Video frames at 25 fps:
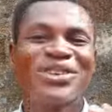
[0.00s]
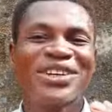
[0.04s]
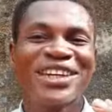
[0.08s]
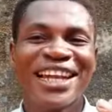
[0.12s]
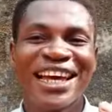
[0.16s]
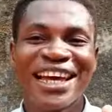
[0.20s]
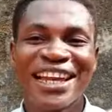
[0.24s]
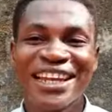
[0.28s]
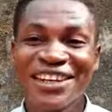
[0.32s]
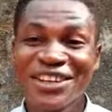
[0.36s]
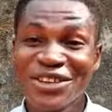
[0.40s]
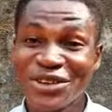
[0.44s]

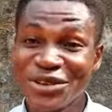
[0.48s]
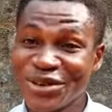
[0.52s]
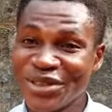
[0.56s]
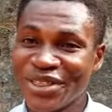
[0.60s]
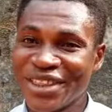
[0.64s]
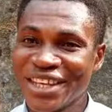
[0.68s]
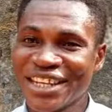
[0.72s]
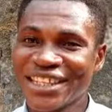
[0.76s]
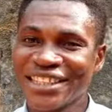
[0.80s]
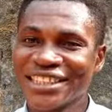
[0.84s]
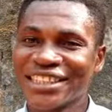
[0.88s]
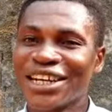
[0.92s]
learn new
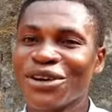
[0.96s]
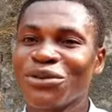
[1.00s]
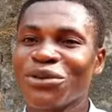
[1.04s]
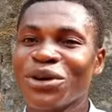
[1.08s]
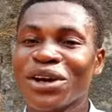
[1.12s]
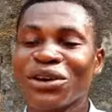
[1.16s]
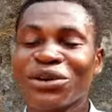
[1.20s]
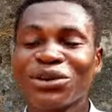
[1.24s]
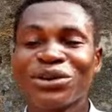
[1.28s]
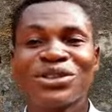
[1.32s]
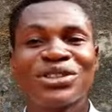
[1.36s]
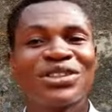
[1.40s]
things and we are
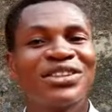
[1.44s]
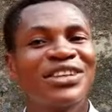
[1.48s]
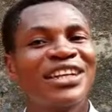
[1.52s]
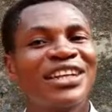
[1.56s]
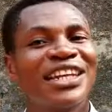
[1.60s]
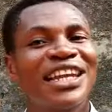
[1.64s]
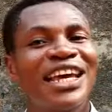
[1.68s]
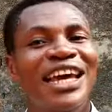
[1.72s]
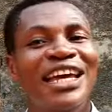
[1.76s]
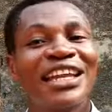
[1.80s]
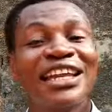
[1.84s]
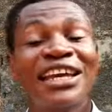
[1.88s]
going to
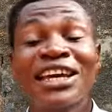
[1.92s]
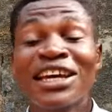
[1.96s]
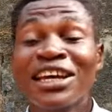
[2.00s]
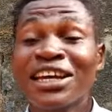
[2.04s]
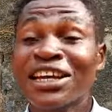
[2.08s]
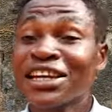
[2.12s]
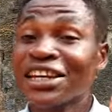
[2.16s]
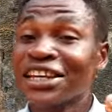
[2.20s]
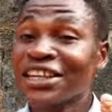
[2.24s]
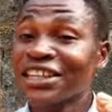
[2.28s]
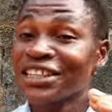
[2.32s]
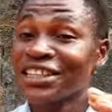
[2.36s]
learn
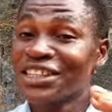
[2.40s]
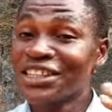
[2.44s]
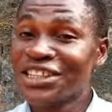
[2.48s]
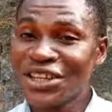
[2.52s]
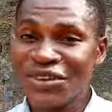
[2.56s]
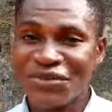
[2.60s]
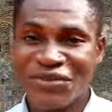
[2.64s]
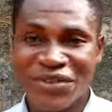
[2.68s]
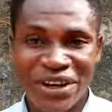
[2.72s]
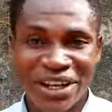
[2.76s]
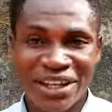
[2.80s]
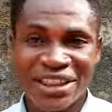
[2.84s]

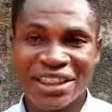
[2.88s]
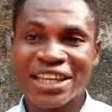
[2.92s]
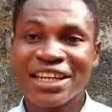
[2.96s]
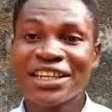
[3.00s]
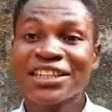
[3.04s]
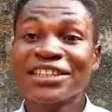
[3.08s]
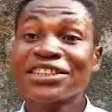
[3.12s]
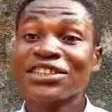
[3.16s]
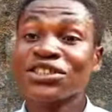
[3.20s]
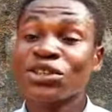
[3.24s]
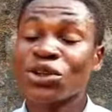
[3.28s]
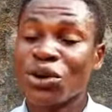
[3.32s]
different
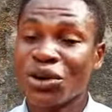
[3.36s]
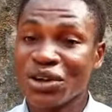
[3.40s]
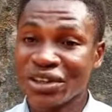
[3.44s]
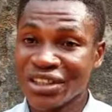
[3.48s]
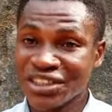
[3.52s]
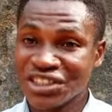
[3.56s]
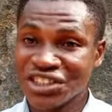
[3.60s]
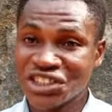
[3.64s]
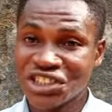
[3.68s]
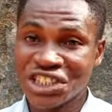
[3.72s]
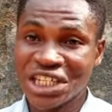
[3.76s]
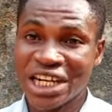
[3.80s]
things on
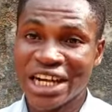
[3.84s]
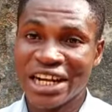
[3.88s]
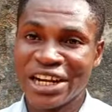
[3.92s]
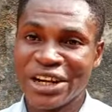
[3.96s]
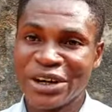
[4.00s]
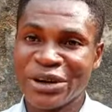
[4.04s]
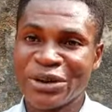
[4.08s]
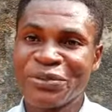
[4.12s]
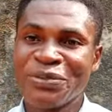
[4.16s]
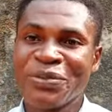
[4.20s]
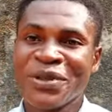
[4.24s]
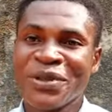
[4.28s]
this
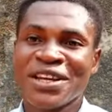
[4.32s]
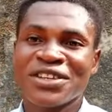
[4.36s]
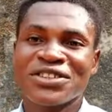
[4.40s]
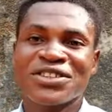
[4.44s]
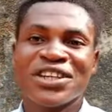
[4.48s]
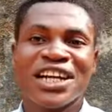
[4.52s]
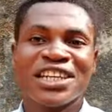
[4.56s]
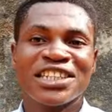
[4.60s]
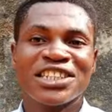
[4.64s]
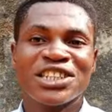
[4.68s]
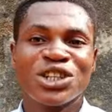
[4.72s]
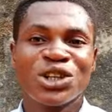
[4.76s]
channel. So
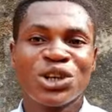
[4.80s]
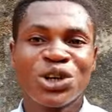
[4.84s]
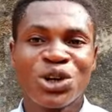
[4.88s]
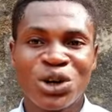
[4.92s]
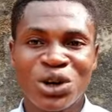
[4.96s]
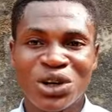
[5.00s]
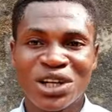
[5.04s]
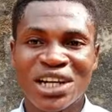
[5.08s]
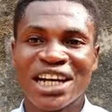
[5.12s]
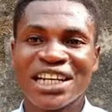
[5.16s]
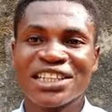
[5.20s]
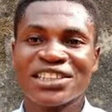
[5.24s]
as
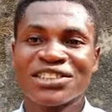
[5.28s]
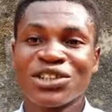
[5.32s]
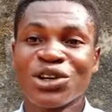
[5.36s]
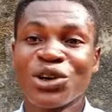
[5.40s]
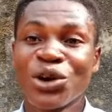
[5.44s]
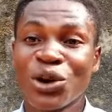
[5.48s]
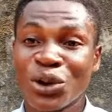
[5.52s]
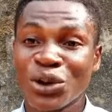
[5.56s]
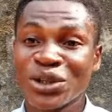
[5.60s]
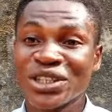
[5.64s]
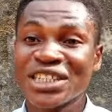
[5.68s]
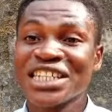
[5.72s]
long as
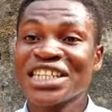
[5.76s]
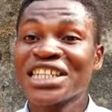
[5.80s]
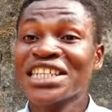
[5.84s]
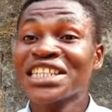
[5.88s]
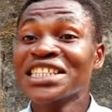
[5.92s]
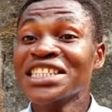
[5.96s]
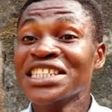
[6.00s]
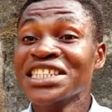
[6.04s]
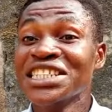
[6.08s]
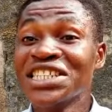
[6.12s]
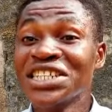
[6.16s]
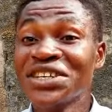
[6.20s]
God
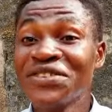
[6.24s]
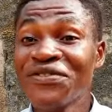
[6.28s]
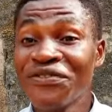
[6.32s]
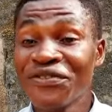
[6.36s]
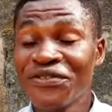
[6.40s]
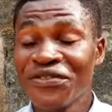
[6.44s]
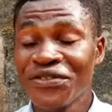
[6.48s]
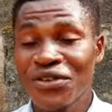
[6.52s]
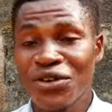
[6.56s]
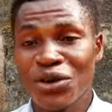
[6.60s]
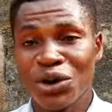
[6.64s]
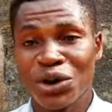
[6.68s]
give
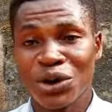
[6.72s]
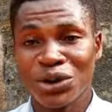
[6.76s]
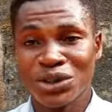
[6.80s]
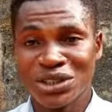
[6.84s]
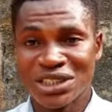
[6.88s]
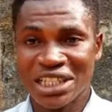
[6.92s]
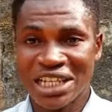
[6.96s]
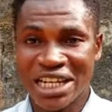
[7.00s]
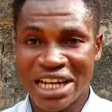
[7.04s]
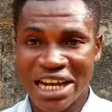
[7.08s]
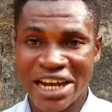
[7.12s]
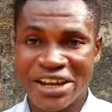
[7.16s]
us
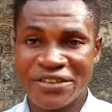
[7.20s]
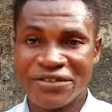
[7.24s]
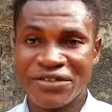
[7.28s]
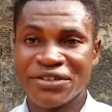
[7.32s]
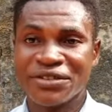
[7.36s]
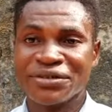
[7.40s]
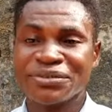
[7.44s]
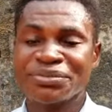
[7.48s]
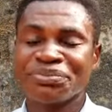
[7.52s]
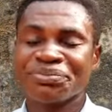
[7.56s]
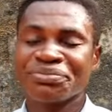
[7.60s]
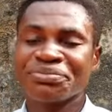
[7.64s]
life.
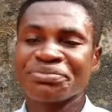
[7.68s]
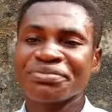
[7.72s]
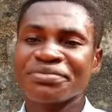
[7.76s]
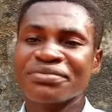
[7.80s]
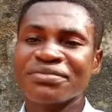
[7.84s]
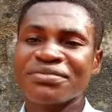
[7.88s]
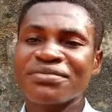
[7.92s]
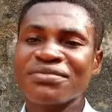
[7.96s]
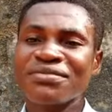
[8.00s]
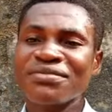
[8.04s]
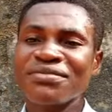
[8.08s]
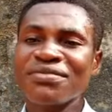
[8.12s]

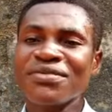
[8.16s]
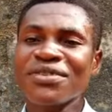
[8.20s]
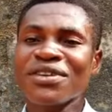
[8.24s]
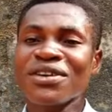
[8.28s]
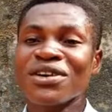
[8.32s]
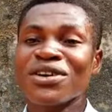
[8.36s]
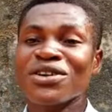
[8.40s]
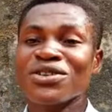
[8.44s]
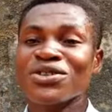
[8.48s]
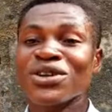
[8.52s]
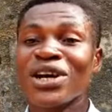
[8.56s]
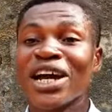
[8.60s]

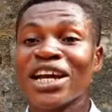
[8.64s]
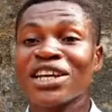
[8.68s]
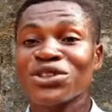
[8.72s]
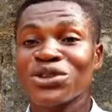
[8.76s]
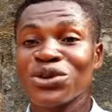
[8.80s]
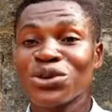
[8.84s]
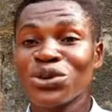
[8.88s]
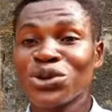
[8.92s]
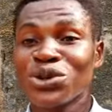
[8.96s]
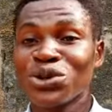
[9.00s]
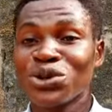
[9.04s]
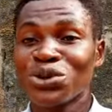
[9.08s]
So I
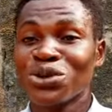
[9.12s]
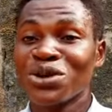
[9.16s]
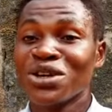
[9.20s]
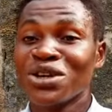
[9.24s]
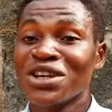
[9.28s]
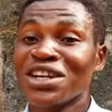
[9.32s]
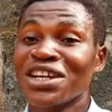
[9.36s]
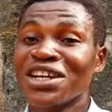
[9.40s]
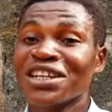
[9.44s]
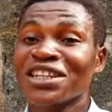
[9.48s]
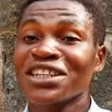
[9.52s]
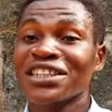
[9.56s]
told you
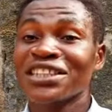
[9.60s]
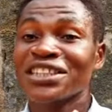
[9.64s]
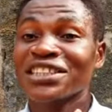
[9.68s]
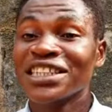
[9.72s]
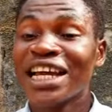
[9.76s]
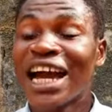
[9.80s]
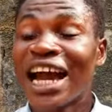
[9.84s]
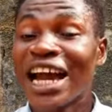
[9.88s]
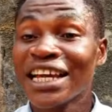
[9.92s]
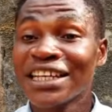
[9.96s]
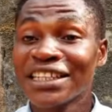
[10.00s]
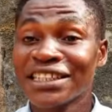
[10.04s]
the
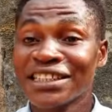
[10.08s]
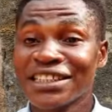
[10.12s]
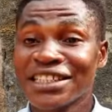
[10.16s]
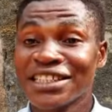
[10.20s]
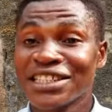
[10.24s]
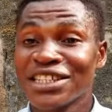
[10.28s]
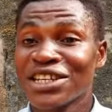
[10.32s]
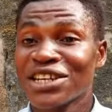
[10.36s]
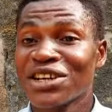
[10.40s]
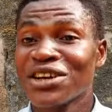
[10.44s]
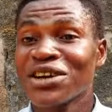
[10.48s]
size